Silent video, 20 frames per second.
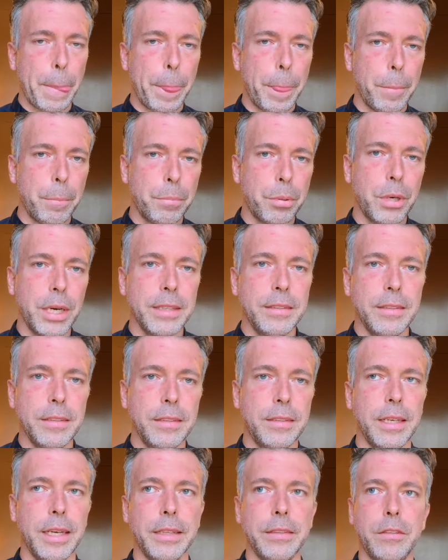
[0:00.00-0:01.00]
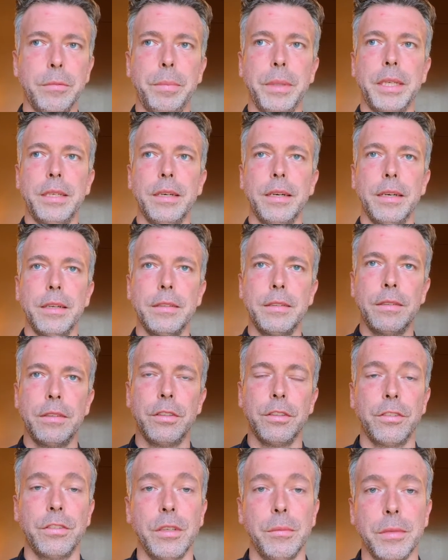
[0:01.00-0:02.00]
present tense because
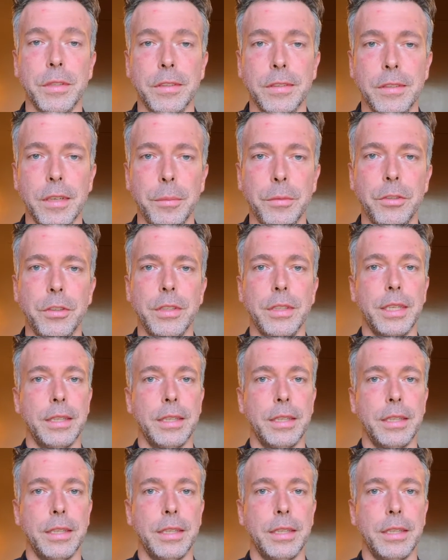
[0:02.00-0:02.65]
there's some assumption